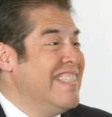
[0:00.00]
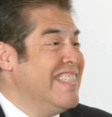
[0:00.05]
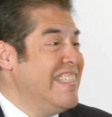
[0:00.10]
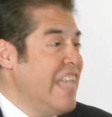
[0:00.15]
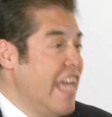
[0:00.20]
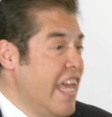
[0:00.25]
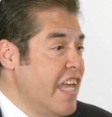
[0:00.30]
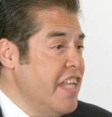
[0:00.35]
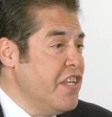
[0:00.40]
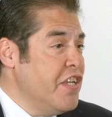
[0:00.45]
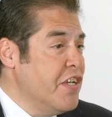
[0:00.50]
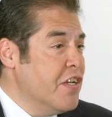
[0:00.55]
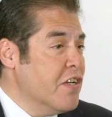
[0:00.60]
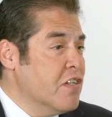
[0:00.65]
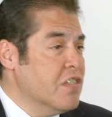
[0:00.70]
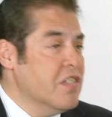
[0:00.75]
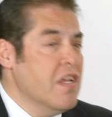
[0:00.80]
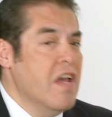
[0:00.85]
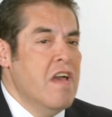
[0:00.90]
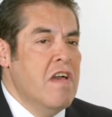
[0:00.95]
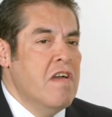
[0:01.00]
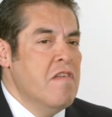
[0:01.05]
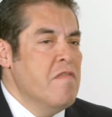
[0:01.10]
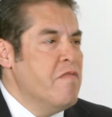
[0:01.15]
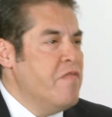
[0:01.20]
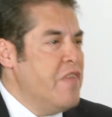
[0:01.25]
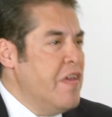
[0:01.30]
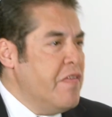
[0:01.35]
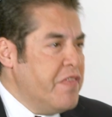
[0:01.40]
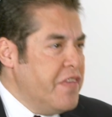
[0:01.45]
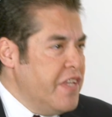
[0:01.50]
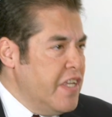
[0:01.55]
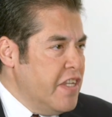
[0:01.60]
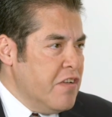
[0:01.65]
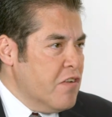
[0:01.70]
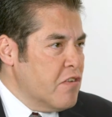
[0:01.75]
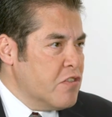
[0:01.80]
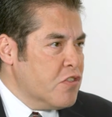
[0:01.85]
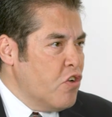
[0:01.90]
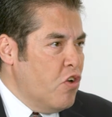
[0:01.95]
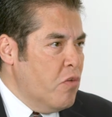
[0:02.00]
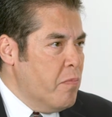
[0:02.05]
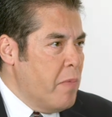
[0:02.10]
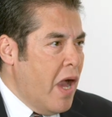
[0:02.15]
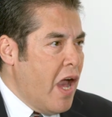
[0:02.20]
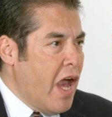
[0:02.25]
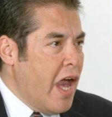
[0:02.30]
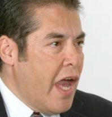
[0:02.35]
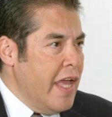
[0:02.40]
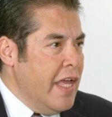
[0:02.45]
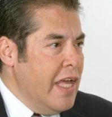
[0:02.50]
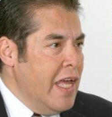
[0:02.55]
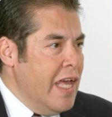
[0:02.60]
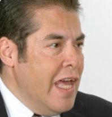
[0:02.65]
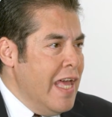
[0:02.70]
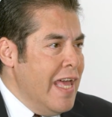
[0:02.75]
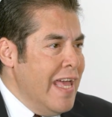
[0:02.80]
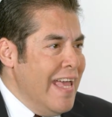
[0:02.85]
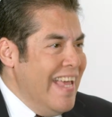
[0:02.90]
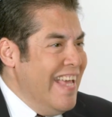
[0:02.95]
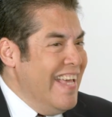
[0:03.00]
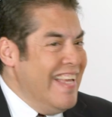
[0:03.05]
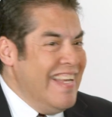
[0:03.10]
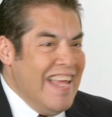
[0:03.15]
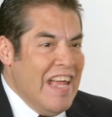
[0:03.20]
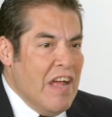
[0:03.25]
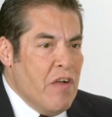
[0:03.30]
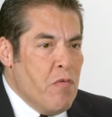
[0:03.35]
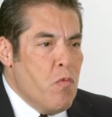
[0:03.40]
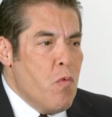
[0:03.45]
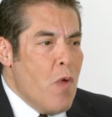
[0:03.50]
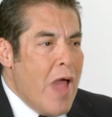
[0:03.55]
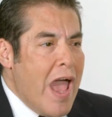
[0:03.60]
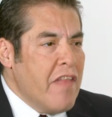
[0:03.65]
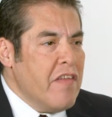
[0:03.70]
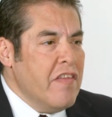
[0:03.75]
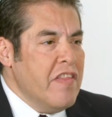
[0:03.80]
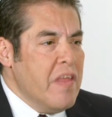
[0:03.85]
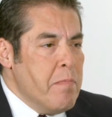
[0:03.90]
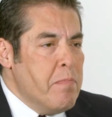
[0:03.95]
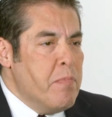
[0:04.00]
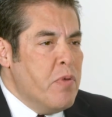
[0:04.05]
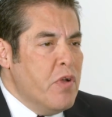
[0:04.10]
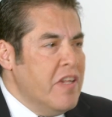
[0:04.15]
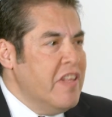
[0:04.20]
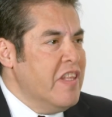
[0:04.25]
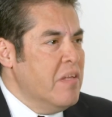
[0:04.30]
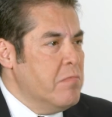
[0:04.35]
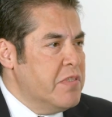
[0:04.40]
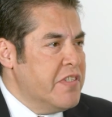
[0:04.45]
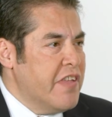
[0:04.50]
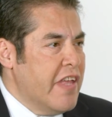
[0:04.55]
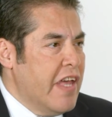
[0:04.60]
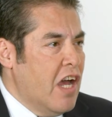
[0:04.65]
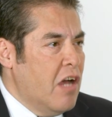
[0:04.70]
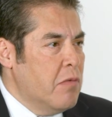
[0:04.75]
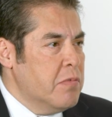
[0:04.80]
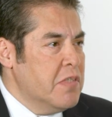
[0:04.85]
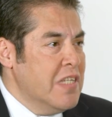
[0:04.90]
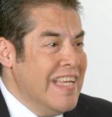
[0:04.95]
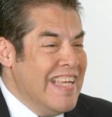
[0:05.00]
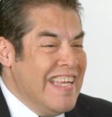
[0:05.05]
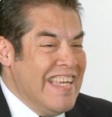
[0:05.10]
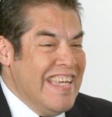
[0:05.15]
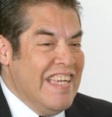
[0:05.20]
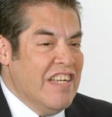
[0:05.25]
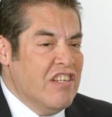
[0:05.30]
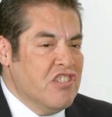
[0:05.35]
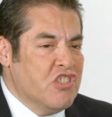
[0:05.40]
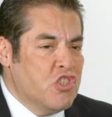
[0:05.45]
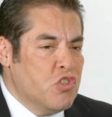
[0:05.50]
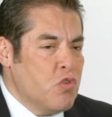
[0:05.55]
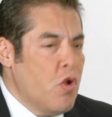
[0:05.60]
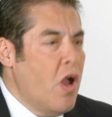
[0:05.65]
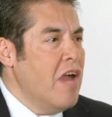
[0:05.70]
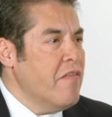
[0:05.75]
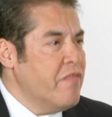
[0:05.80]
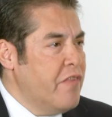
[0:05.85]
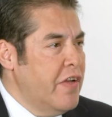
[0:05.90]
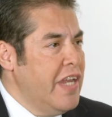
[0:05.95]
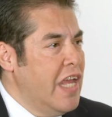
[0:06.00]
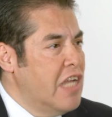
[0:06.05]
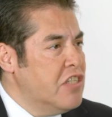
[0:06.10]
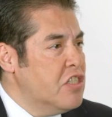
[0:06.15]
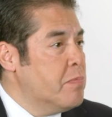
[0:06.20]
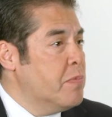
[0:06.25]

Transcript: 10 years, 15 years go by, and rather than putting themselves in a strong financial